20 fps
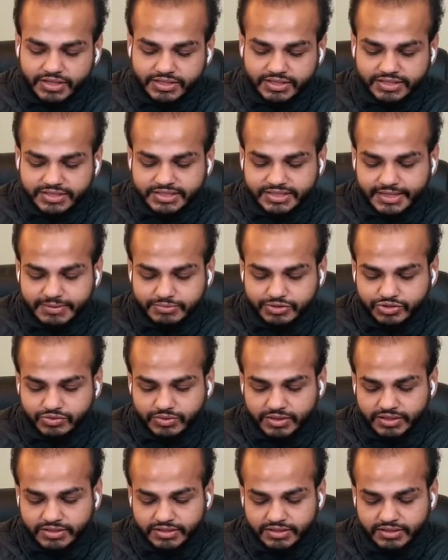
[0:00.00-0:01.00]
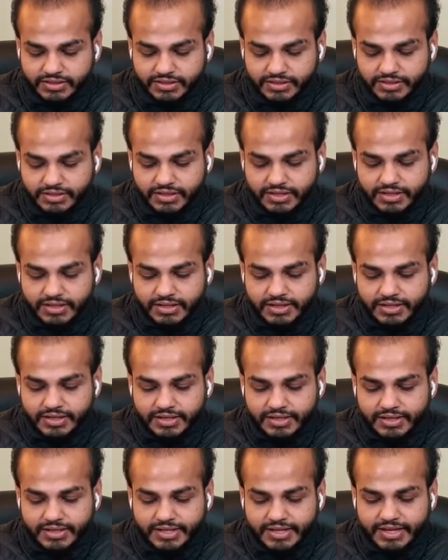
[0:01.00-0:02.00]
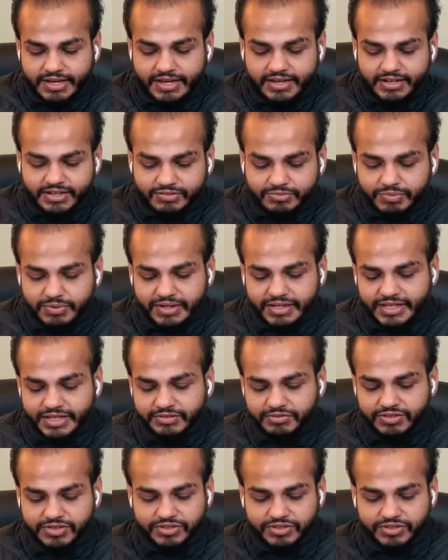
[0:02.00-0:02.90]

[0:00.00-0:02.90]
the same strength. Inner belief is